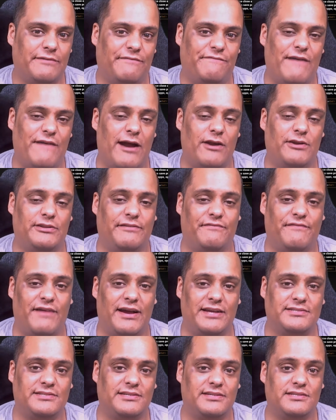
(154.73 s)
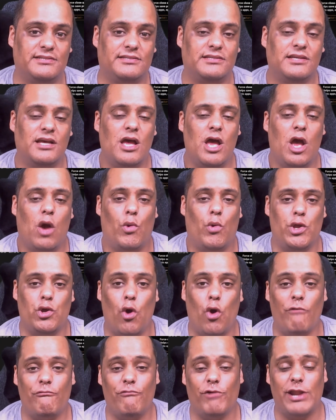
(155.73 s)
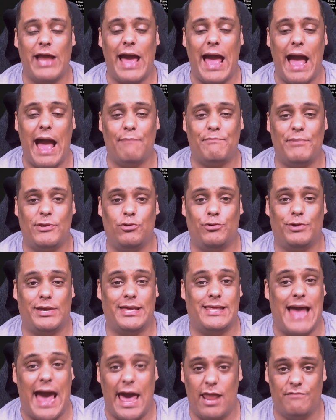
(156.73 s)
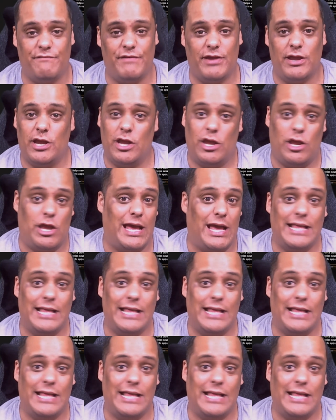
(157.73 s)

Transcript: Fire devices, when you run an app and you get out of it,